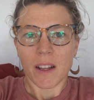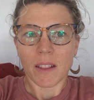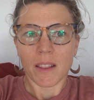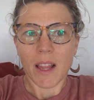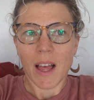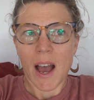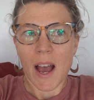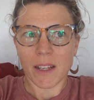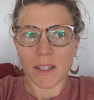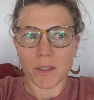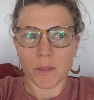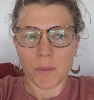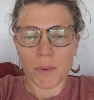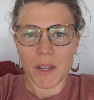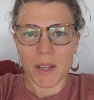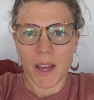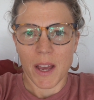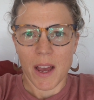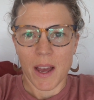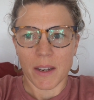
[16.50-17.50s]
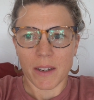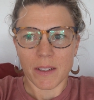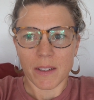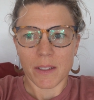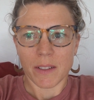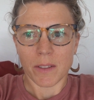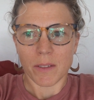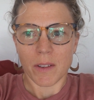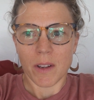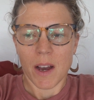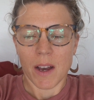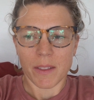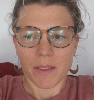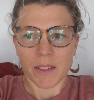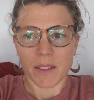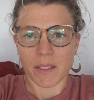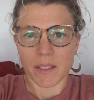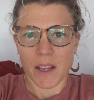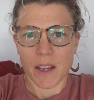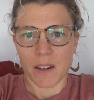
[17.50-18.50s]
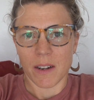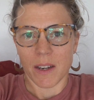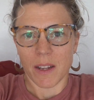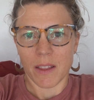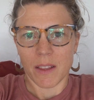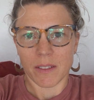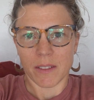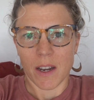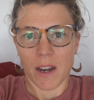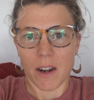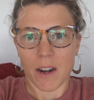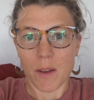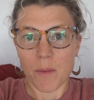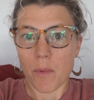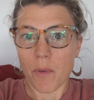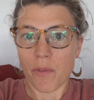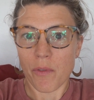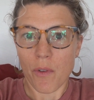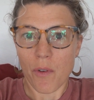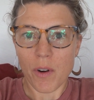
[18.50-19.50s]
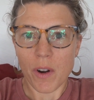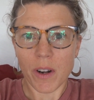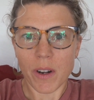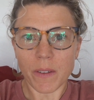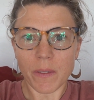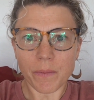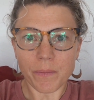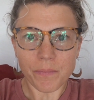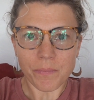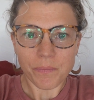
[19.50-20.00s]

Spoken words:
last weekend, so not this Saturday, the Saturday before.